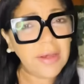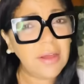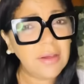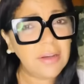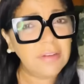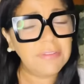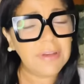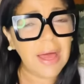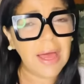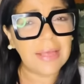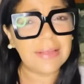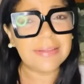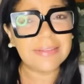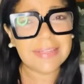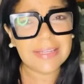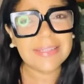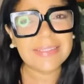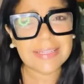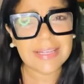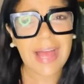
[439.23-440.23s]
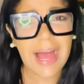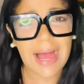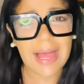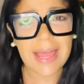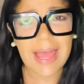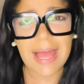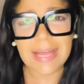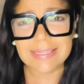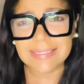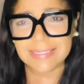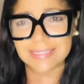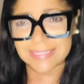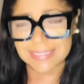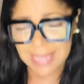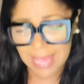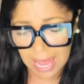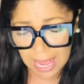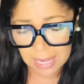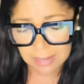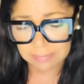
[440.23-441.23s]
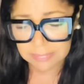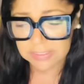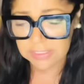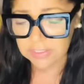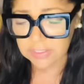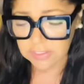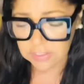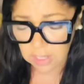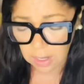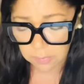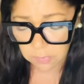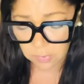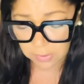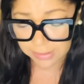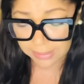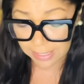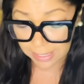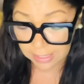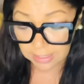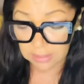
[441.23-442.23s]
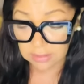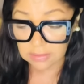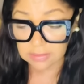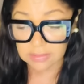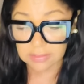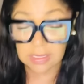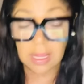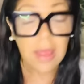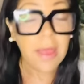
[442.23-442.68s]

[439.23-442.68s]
out of lies. This guy has scammed someone else.